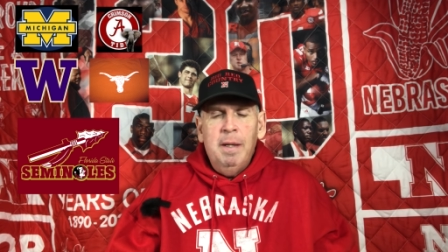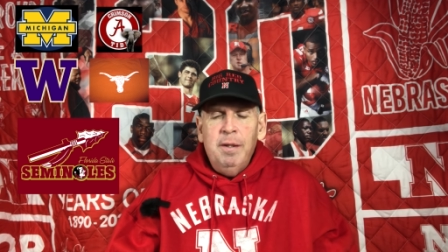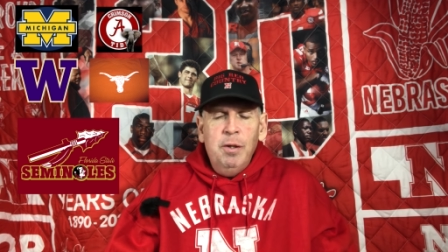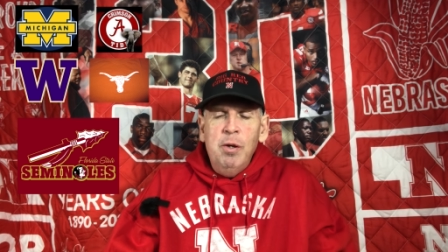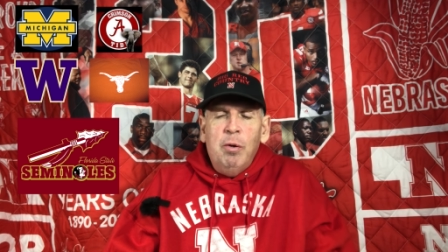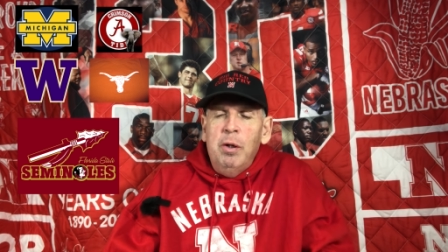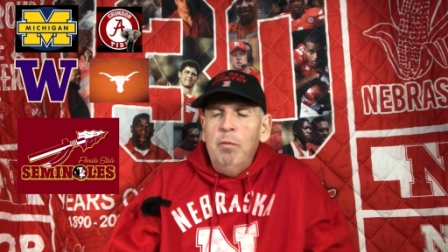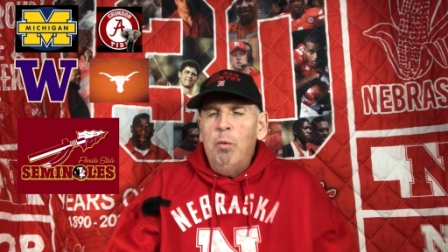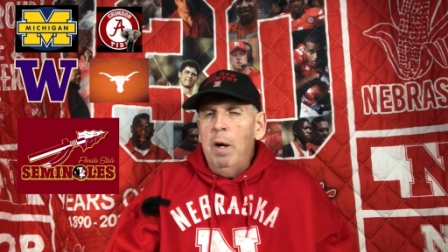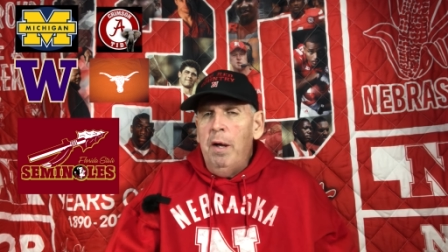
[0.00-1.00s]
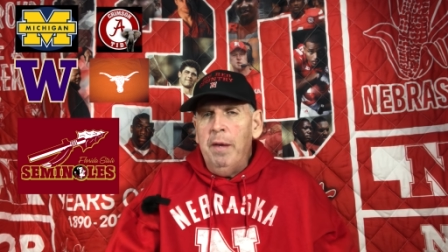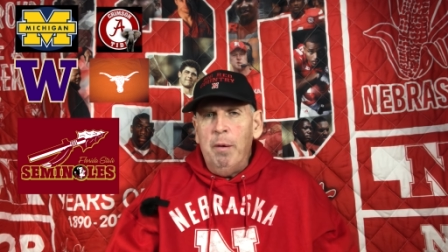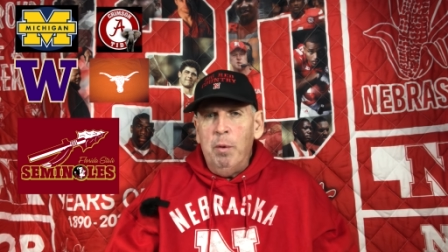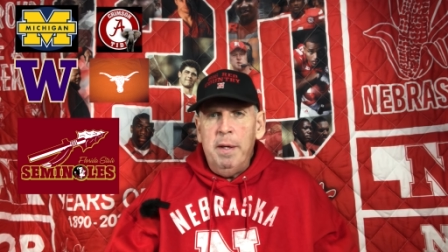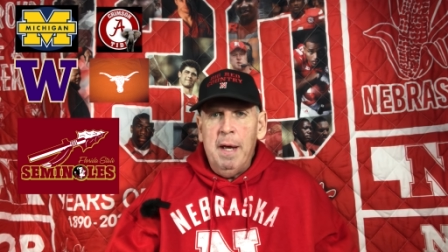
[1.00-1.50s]
You know good and well they
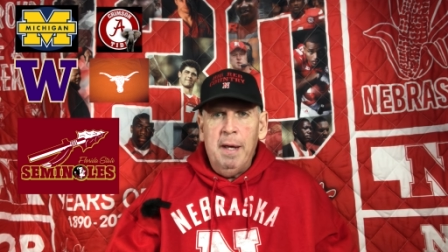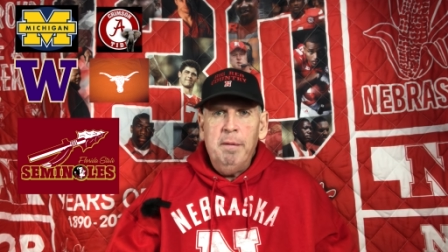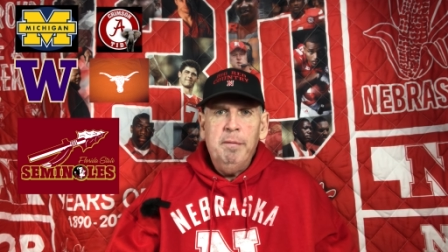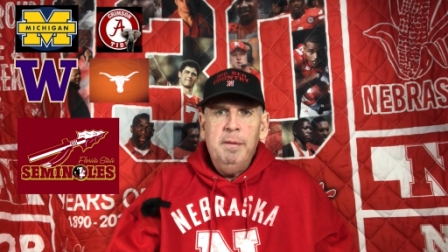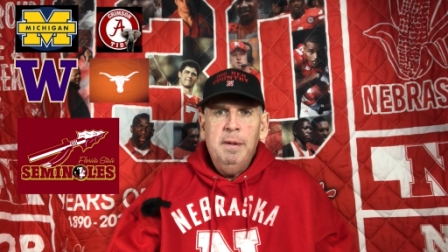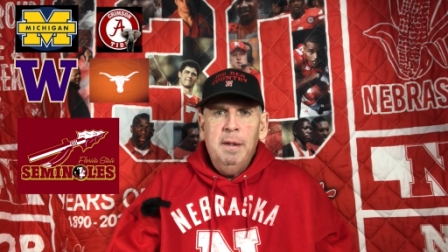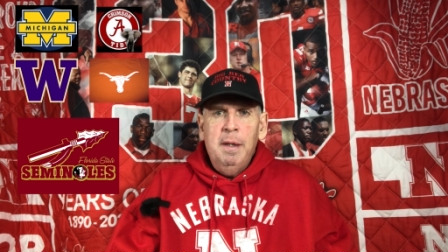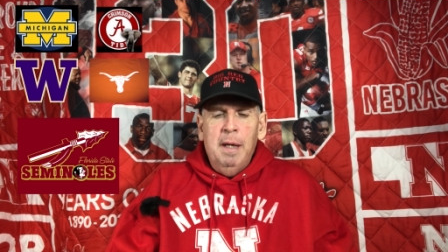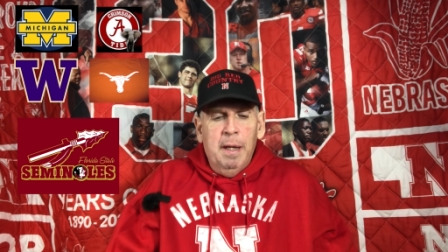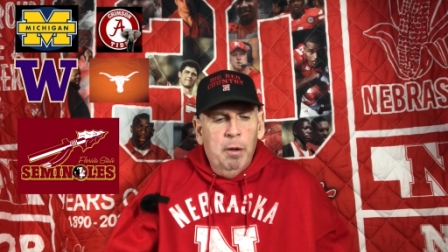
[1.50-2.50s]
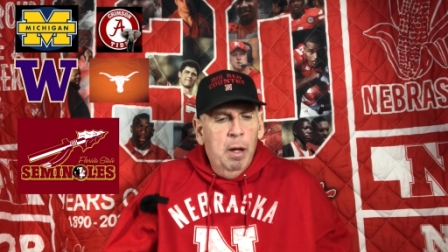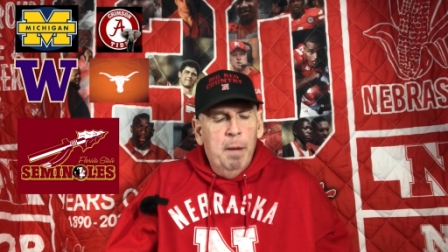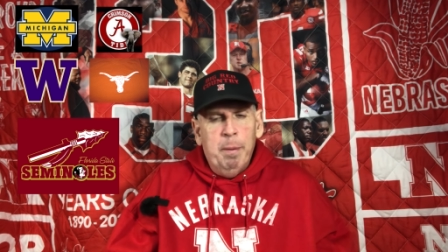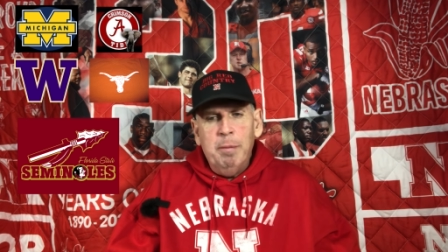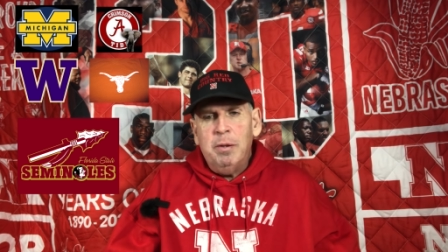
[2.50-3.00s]
would not have. I know a
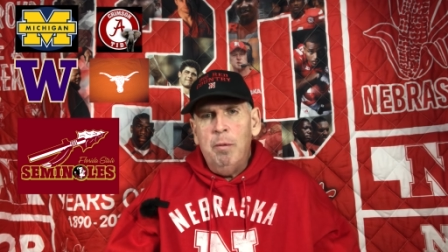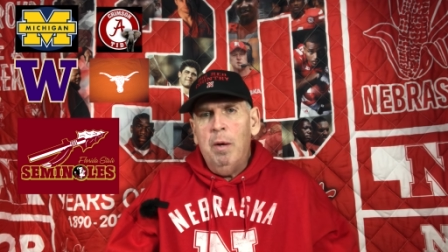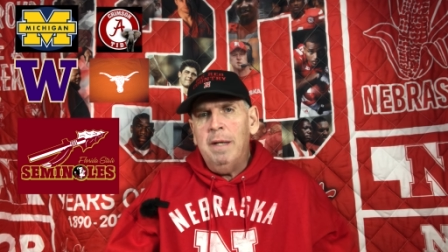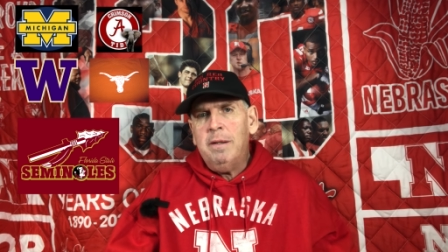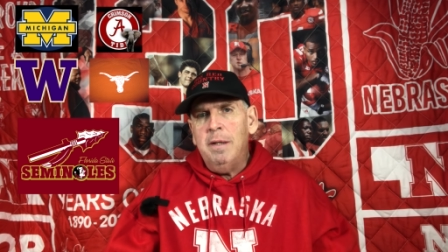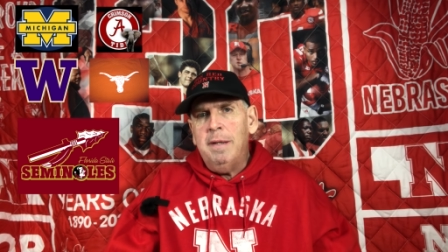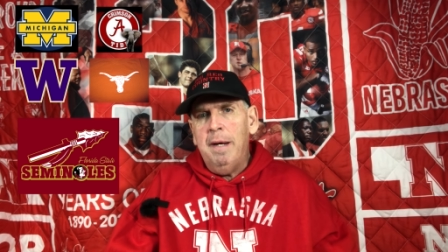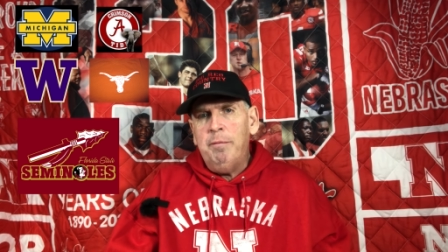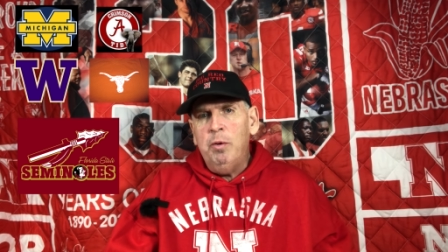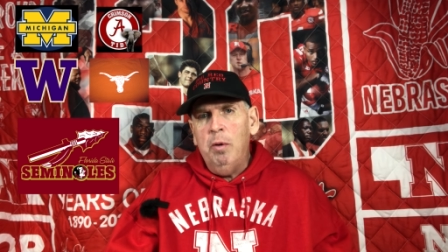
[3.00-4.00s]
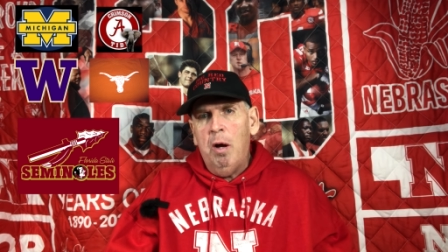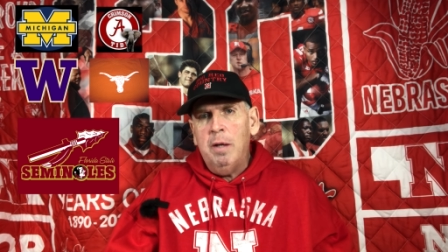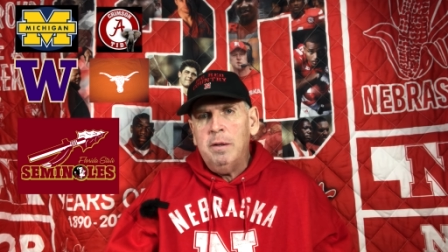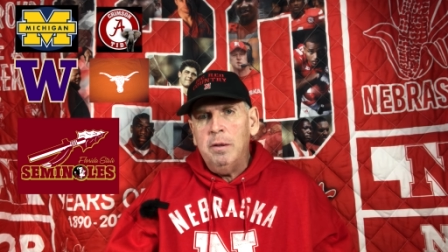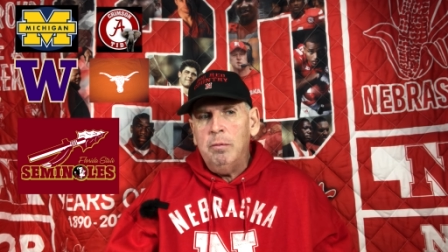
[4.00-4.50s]
lot of people say, well, that's because they have two
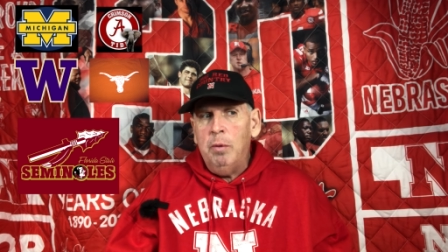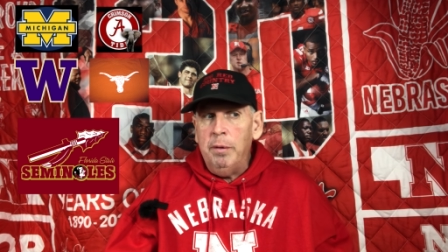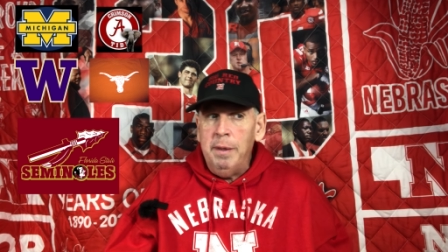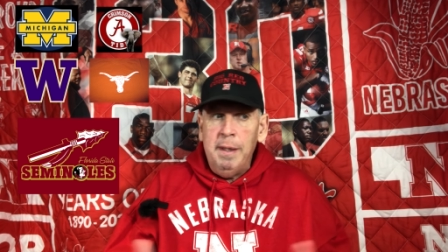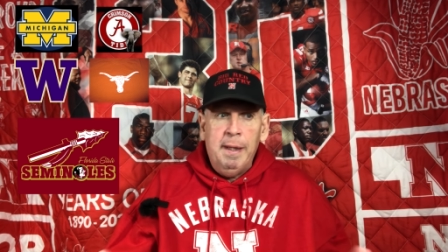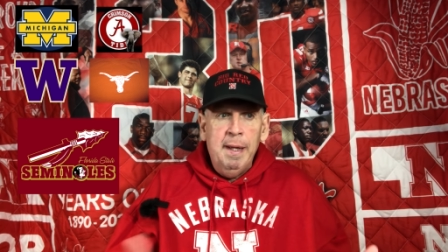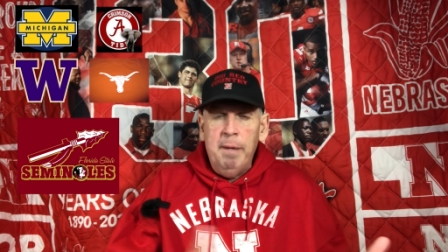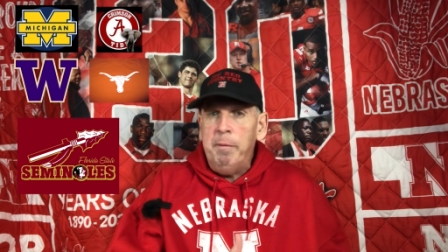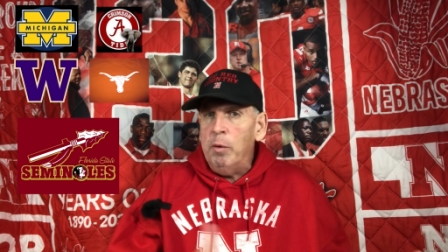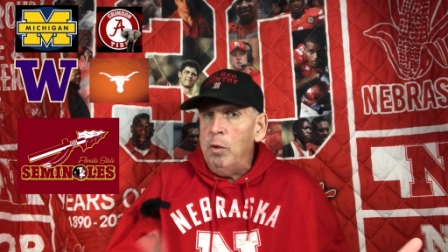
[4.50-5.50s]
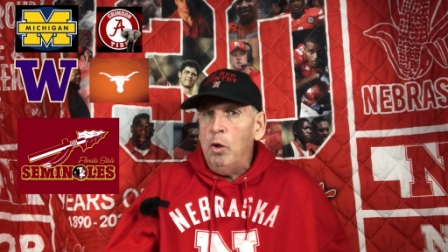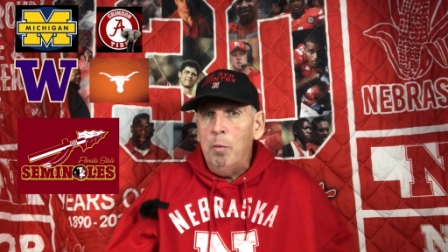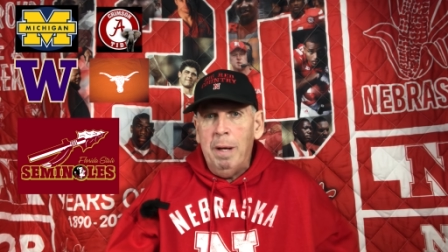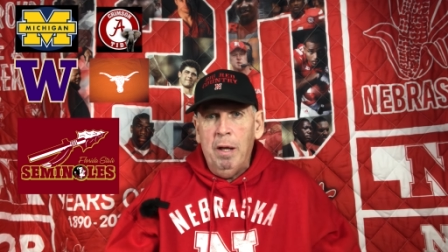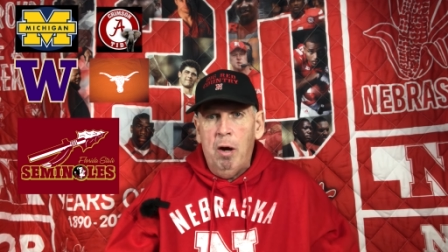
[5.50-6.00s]
losses. Well, then again, if you're going to
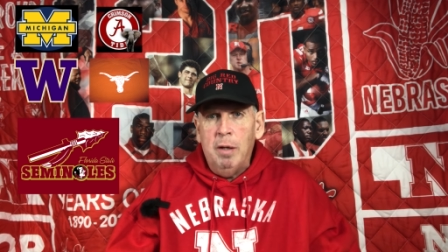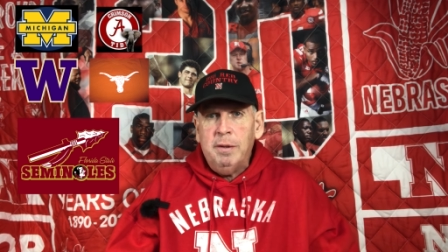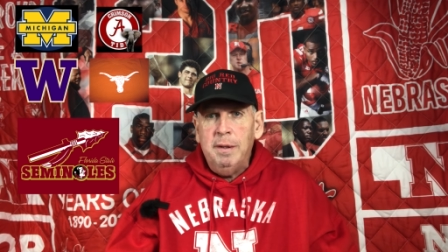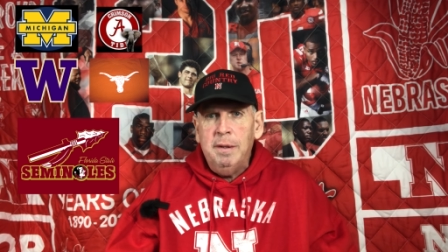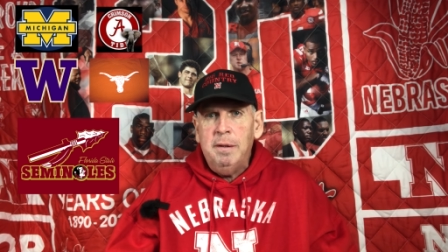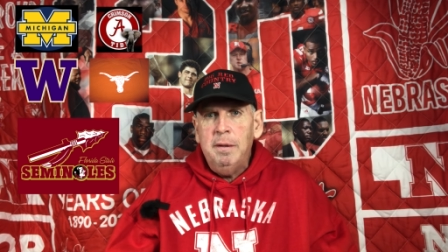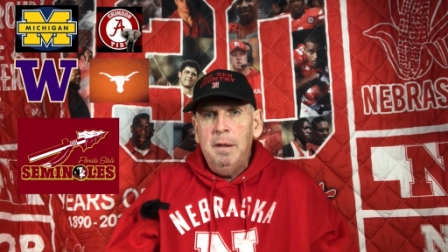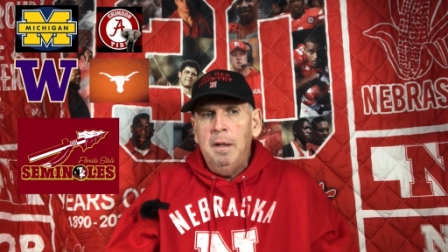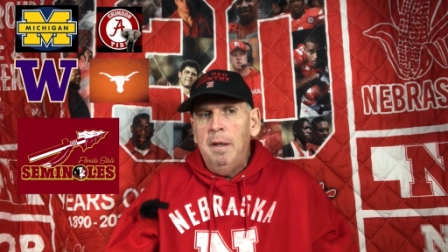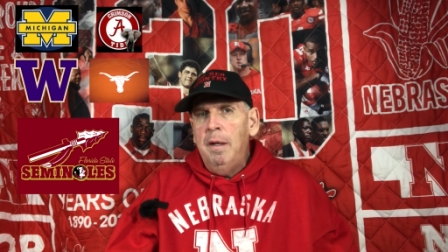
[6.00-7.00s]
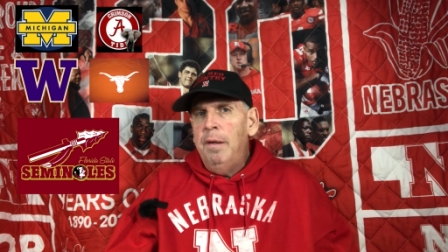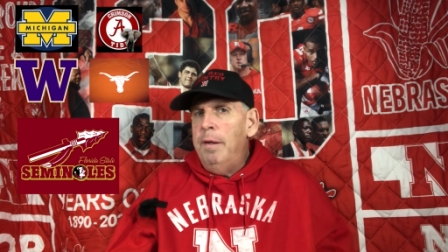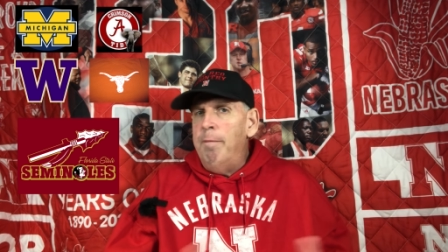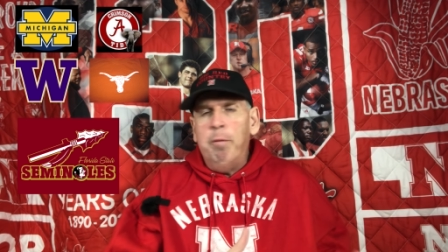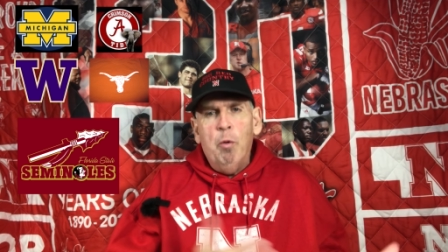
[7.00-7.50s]
go by losses,
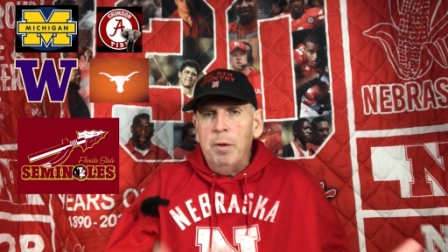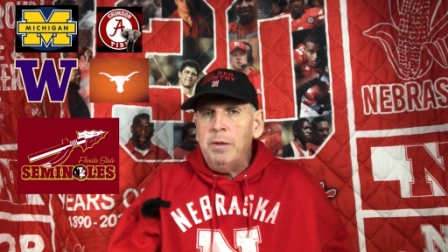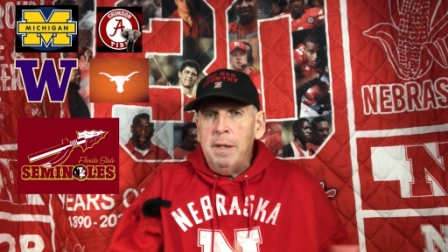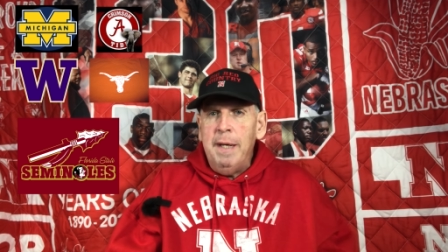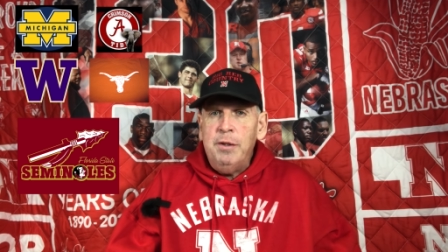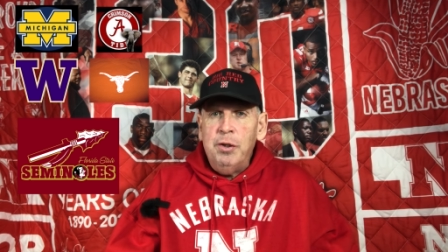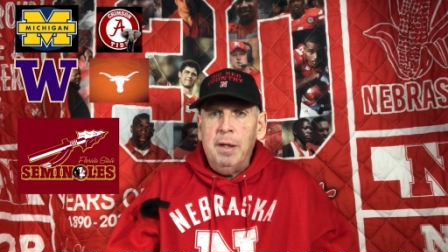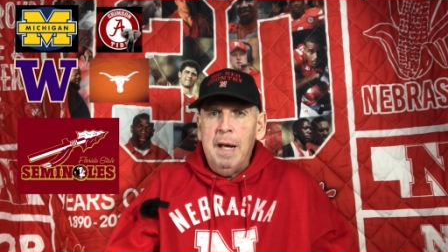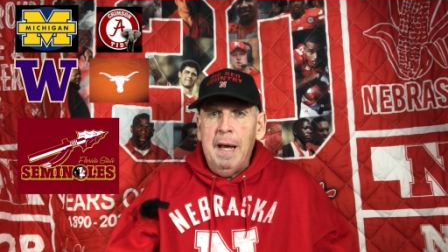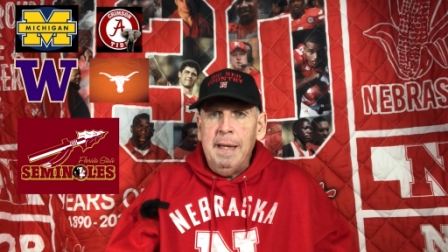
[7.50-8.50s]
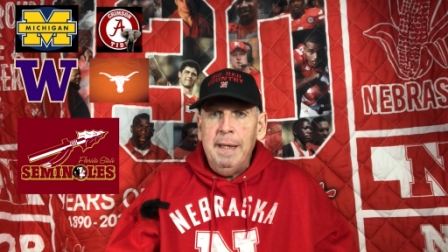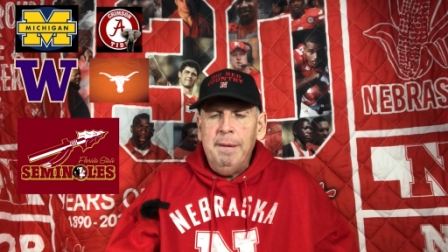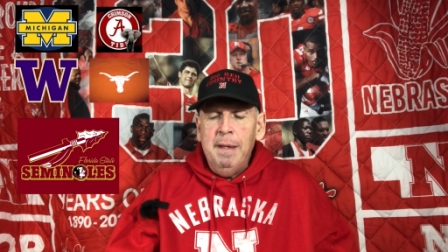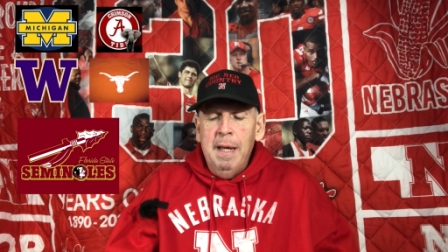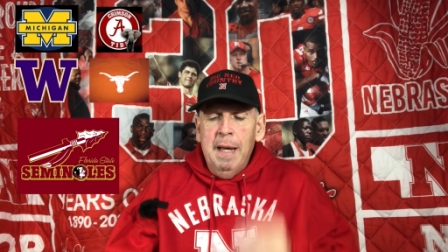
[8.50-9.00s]
then Florida State should have got in.